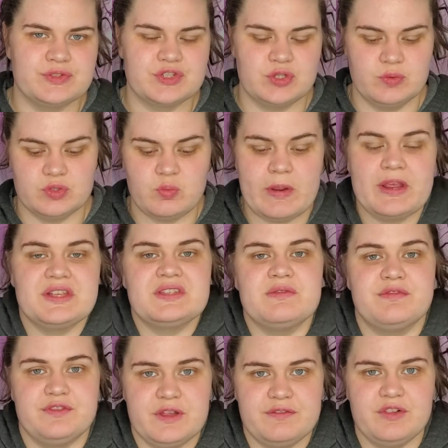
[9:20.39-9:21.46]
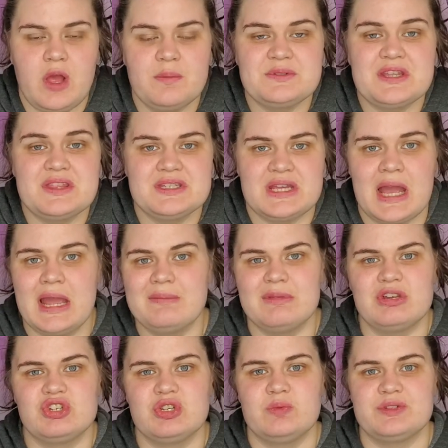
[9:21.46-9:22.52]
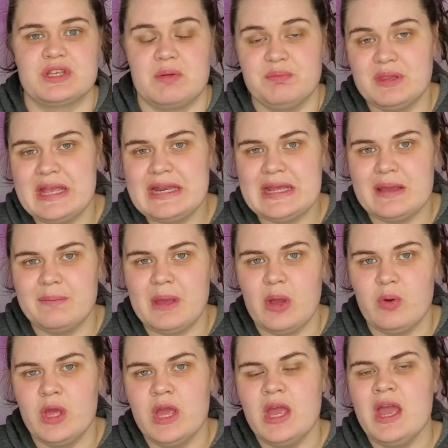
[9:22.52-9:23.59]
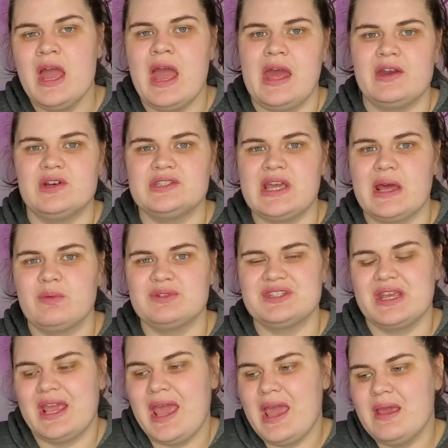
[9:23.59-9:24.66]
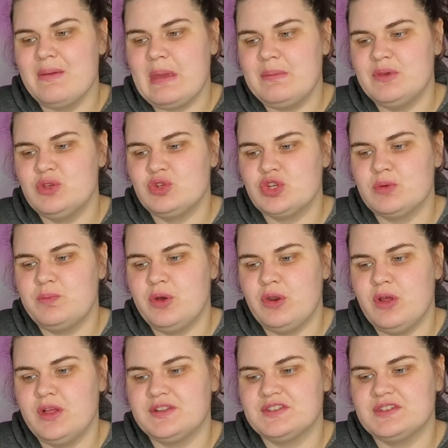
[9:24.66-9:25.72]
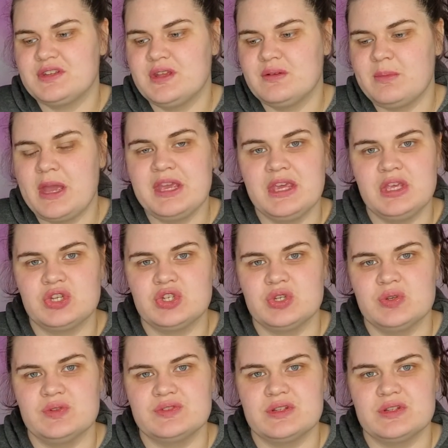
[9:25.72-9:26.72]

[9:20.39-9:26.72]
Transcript: She was wearing some flip-flops at the time that she was complaining about, and her dad was like, hey, maybe you should put on some hiking shoes.